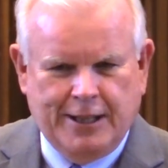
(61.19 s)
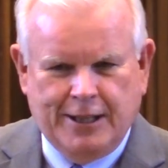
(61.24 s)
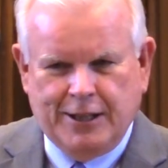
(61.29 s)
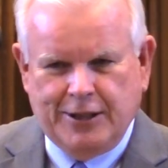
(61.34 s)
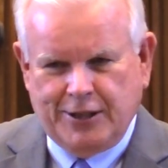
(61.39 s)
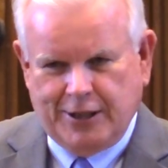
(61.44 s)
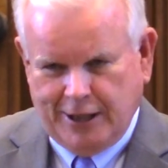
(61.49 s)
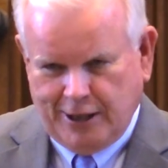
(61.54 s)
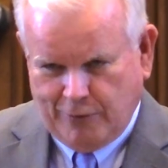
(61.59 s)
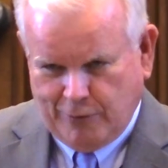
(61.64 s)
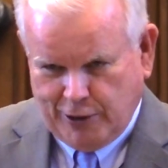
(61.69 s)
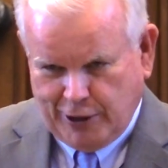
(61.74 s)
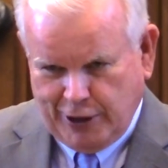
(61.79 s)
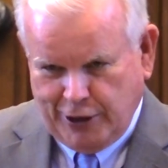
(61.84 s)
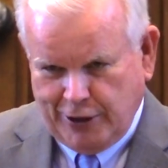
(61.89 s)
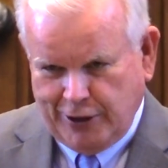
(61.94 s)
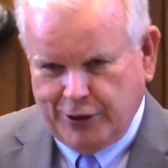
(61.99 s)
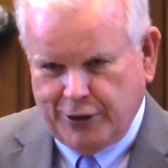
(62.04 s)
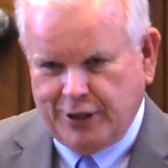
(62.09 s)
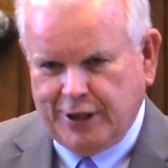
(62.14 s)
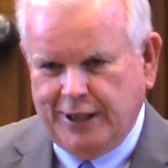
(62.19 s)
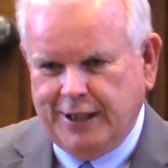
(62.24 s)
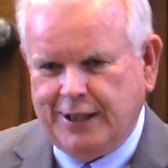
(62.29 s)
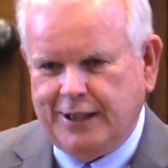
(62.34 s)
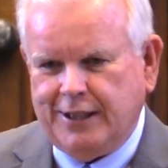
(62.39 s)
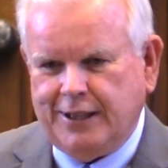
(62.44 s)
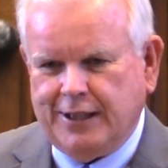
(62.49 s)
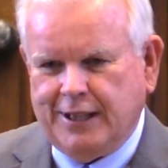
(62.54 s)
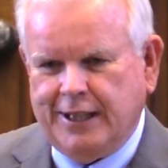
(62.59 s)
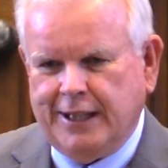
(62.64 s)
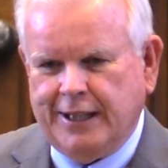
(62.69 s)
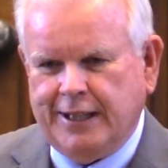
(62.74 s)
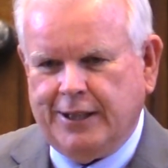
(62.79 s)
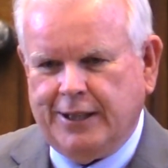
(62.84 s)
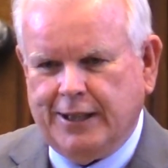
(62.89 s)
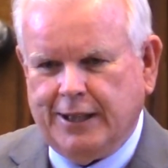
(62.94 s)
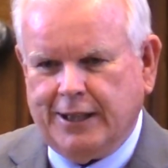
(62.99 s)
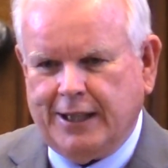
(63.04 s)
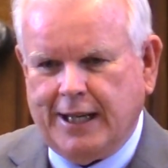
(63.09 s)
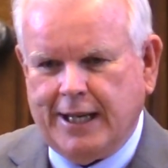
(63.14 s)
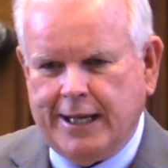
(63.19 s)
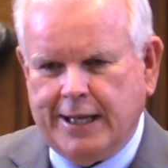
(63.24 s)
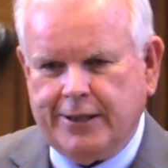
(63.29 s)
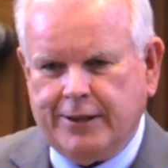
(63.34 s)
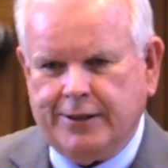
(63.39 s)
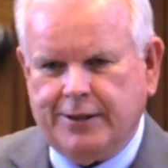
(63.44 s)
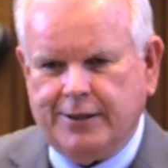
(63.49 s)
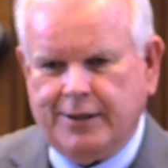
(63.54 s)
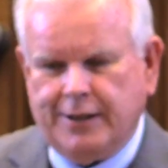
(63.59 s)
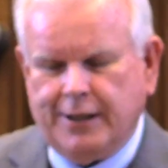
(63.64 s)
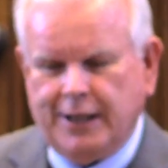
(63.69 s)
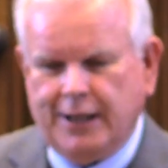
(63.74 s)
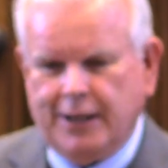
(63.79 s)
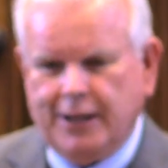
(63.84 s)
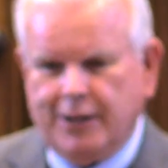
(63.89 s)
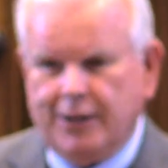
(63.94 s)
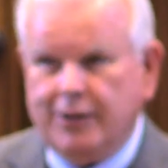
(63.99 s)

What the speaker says: sit where you're seated and count the